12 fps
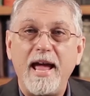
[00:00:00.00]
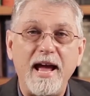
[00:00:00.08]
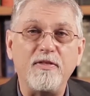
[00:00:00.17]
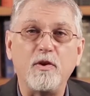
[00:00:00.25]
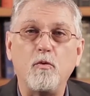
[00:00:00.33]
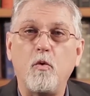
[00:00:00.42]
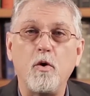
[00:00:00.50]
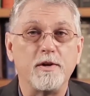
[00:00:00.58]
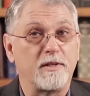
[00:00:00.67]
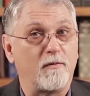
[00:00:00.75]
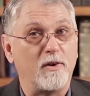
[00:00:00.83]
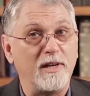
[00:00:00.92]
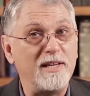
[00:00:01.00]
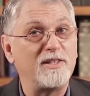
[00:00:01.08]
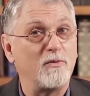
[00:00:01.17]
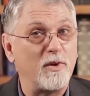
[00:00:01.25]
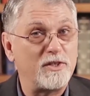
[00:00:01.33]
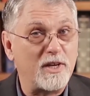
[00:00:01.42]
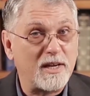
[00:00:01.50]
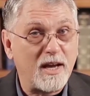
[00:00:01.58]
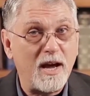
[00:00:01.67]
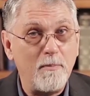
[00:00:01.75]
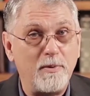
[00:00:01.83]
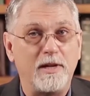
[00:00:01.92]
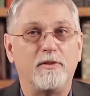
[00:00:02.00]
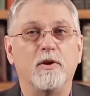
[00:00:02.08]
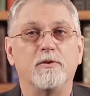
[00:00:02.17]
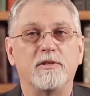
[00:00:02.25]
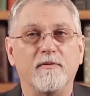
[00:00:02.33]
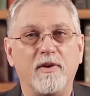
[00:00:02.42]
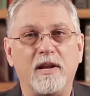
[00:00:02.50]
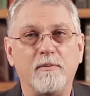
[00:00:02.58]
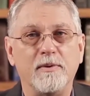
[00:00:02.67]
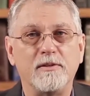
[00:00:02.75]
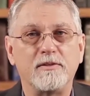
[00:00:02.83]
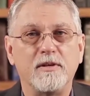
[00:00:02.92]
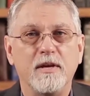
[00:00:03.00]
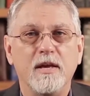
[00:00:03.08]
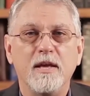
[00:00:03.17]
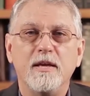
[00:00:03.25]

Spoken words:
and the wars of religion which accompanied those developments,